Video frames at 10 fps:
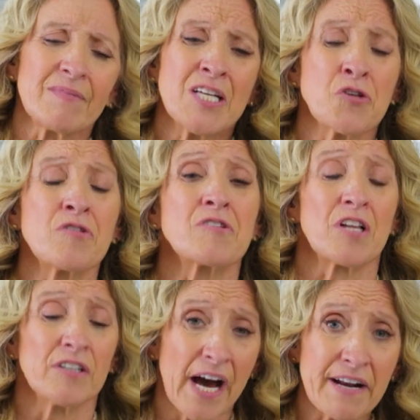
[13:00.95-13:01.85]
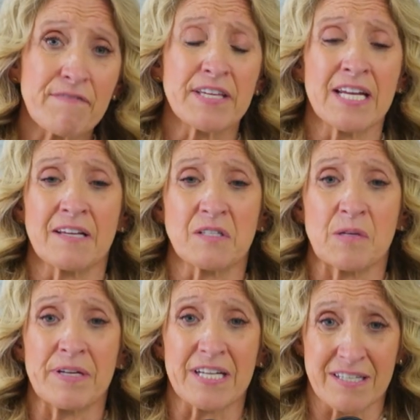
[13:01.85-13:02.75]
So there's a lot of things
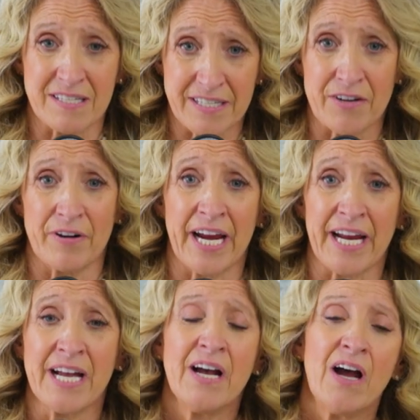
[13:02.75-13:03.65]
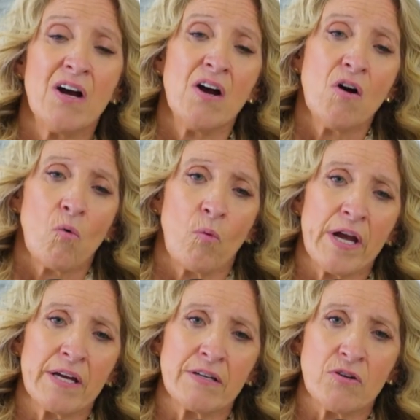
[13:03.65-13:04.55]
to be considering
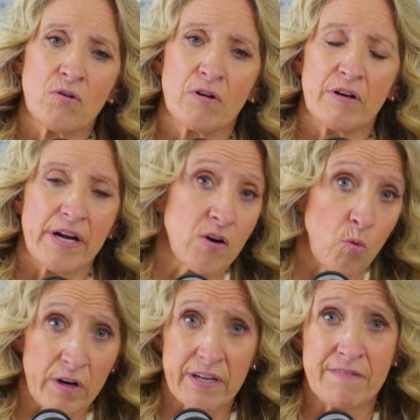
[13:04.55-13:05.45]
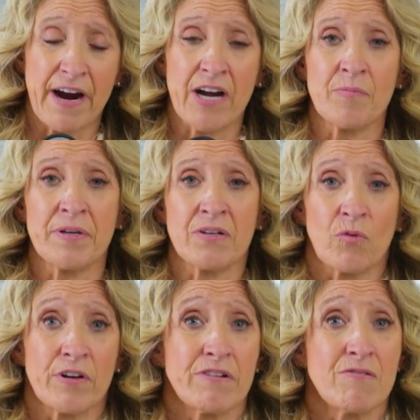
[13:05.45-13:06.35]
when you're in a work environment
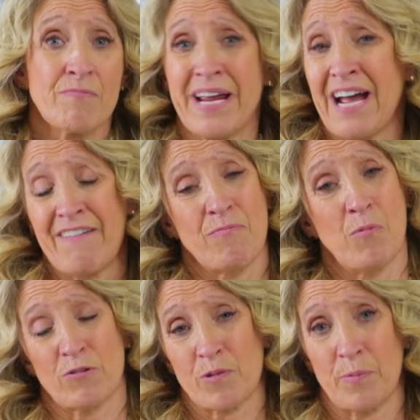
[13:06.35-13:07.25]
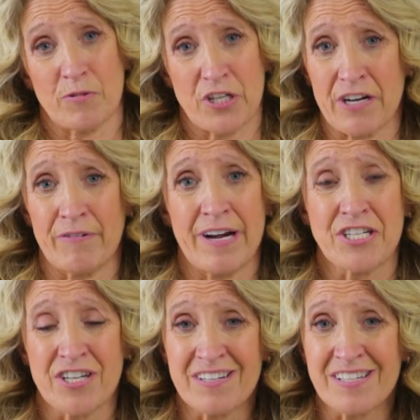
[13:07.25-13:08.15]
where you may have multiple
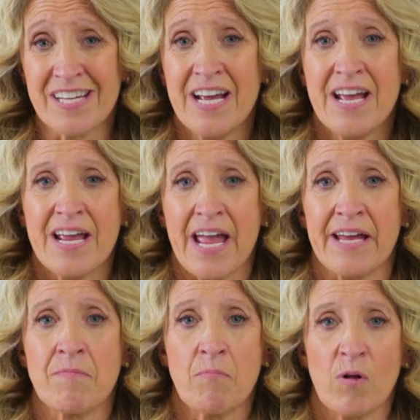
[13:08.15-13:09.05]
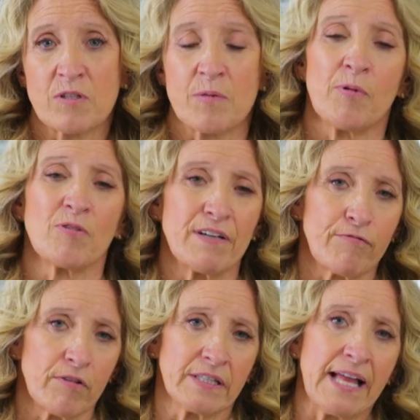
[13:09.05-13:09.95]
generations and multiple
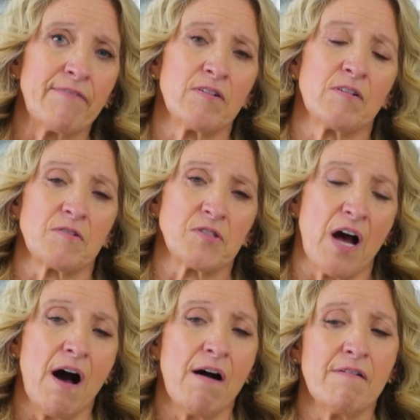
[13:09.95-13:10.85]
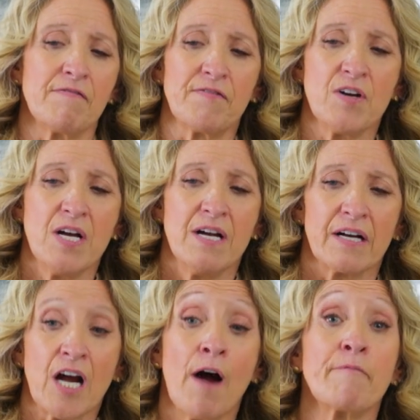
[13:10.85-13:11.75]
different levels of
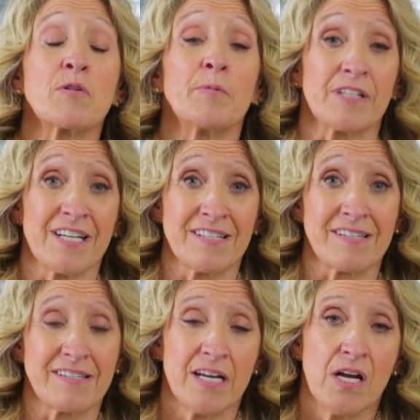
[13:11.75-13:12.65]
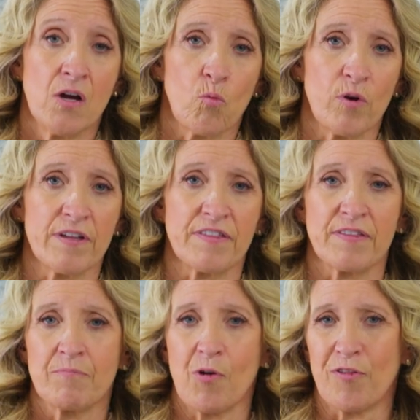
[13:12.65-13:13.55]
comfortableness with
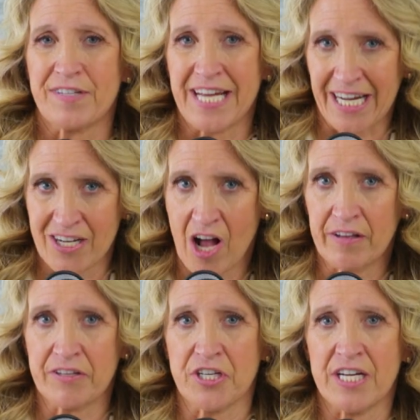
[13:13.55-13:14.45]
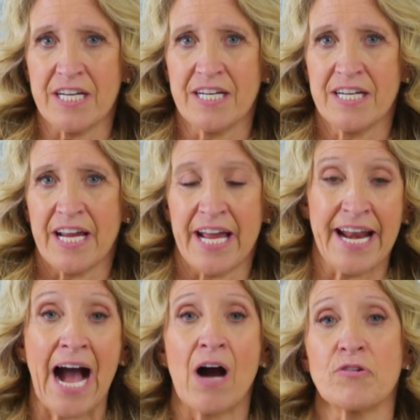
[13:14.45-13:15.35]
both technology
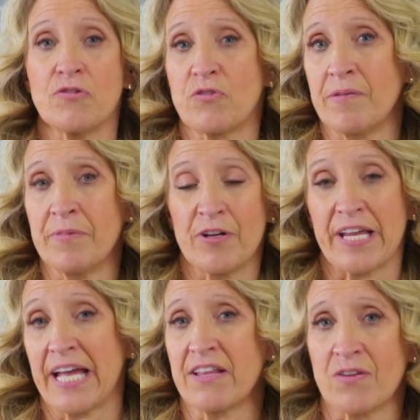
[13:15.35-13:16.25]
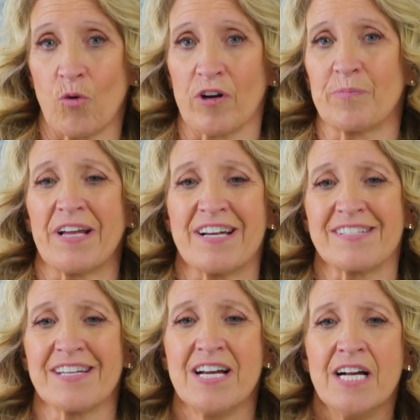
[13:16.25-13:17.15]
and how you communicate in the
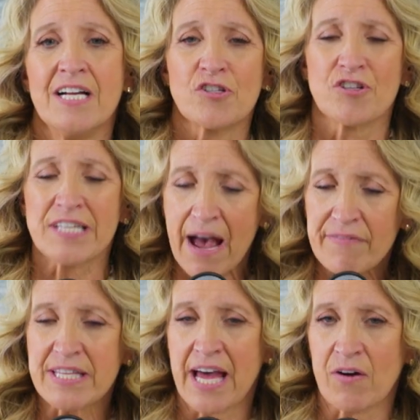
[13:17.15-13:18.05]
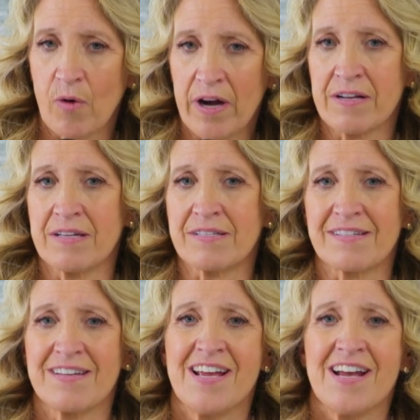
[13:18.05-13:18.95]
workplace. So just having that
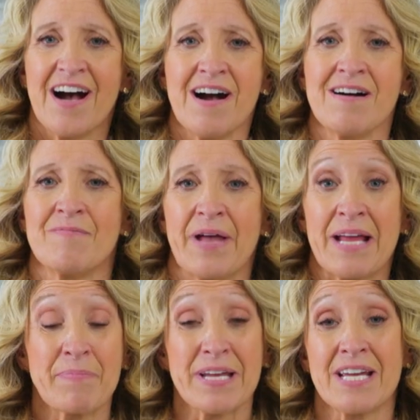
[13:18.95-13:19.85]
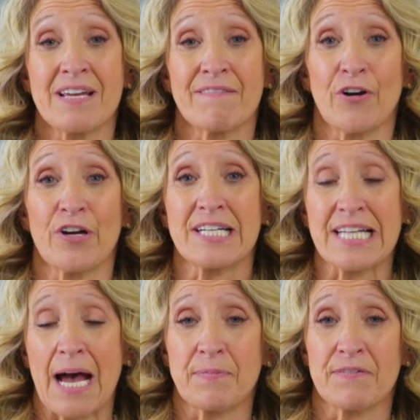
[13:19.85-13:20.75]
awareness and being very
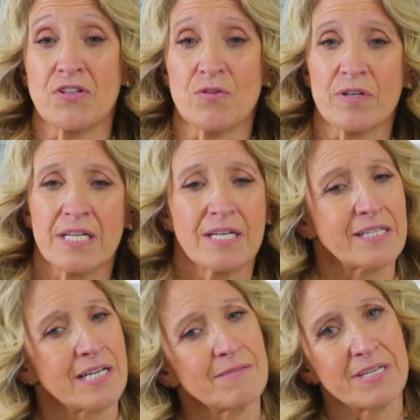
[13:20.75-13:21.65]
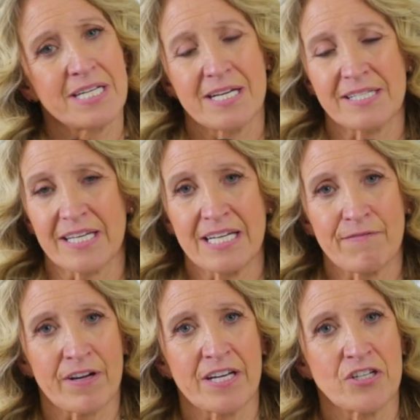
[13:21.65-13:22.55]
adaptive to it is going to be a
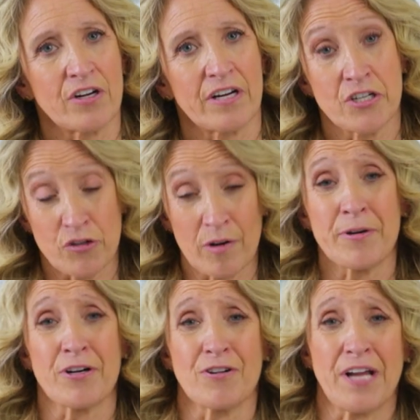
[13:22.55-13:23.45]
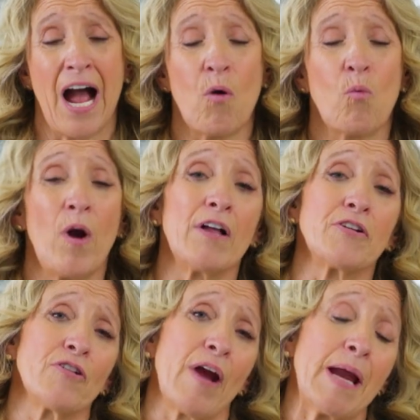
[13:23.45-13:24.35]
significant contributor to how well
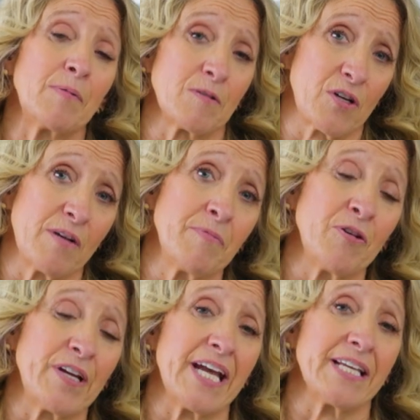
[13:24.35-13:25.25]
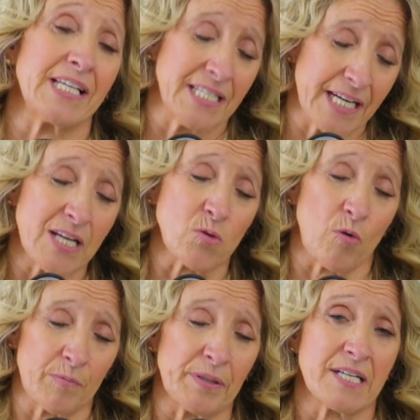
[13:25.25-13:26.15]
you're able to communicate in today's
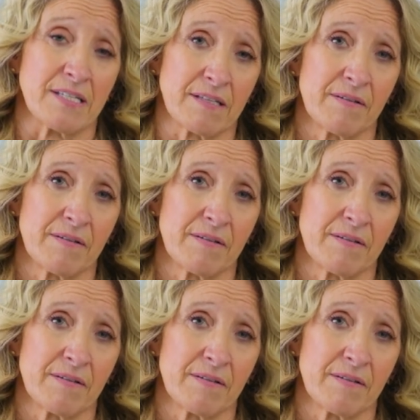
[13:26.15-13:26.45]
workplace.